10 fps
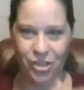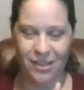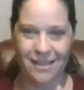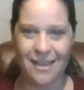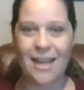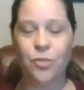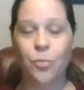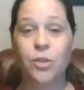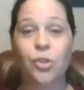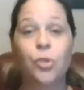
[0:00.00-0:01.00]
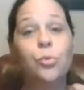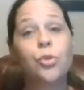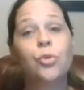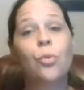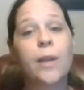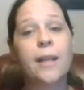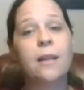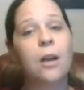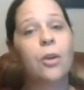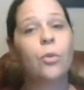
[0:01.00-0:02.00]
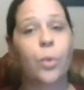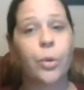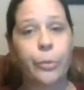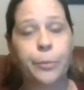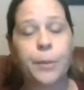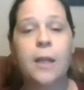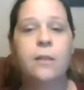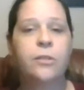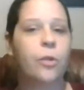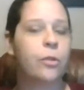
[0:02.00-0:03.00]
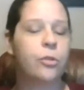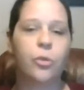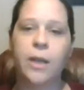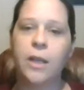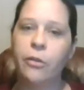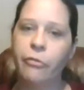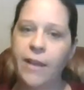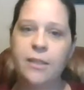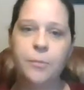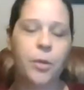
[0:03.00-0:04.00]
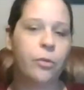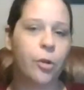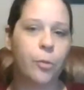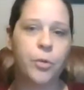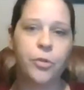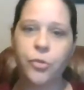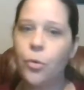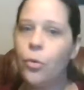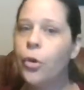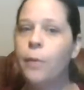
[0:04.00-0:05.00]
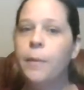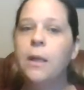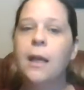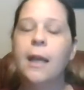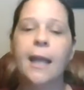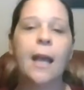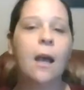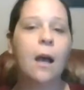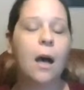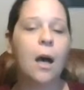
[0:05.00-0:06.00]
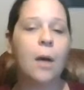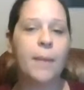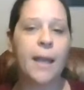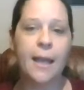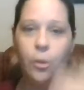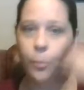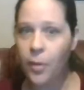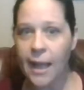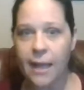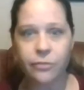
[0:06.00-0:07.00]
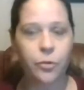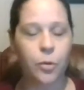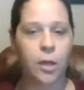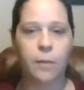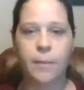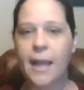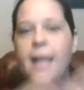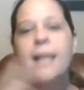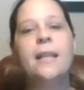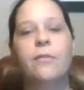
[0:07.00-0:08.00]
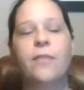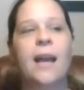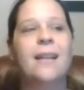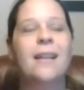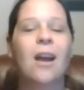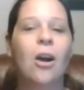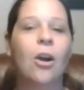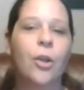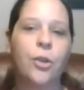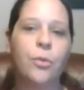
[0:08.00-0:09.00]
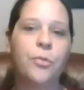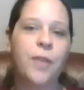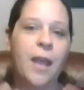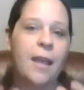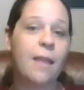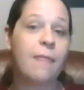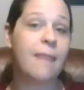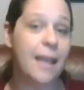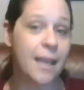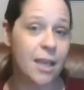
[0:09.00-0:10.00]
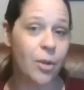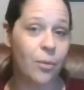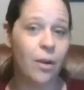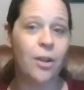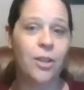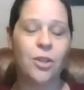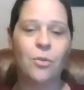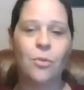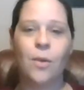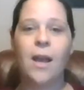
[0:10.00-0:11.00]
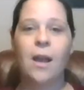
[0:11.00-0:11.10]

stage was to join a group, so they're joining your Facebook group, your school community, your platform, any of that, are you saying thank you? Are you